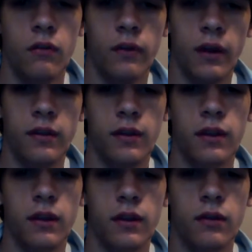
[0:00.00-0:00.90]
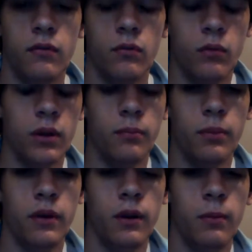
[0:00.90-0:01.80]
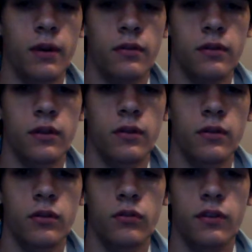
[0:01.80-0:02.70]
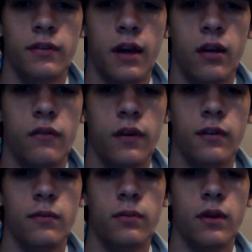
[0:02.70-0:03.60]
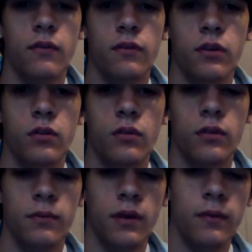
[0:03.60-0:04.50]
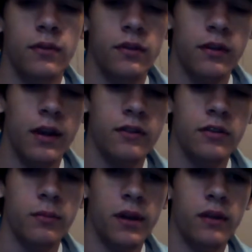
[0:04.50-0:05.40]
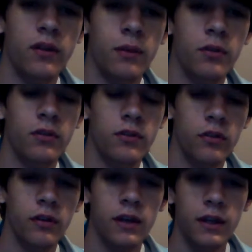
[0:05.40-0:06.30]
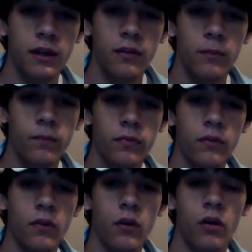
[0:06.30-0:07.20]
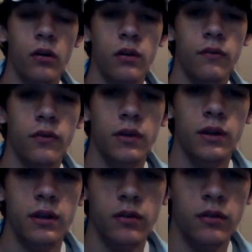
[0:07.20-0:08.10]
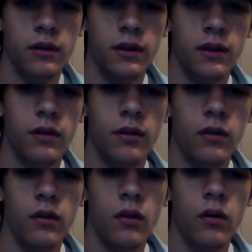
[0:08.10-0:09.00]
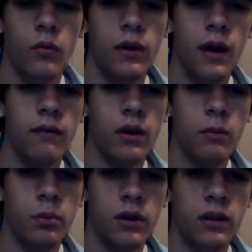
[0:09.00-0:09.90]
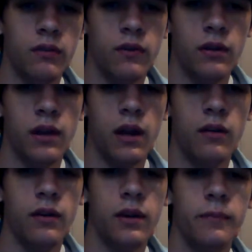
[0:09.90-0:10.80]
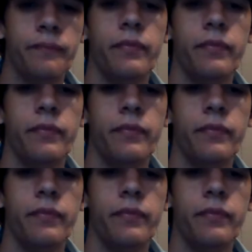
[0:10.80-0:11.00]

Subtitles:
fight the king and what he basically used to sacrifice himself to do a substantial amount of damage to the king or either fully kill the king. We haven't completely figured that out yet,